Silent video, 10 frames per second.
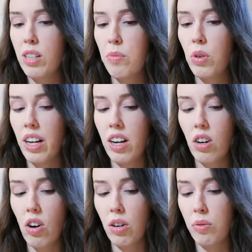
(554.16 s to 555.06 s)
more like a
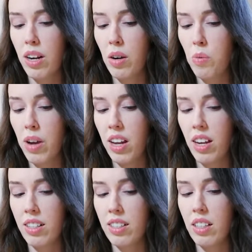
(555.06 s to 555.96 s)
god rare where
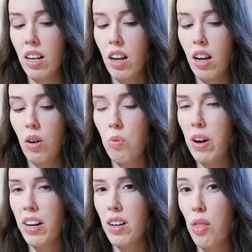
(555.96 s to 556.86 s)
it's
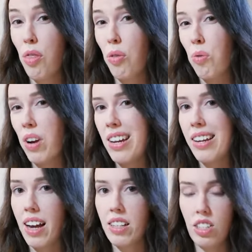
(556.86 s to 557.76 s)
one in three
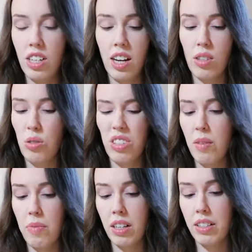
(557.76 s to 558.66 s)
case chance or something like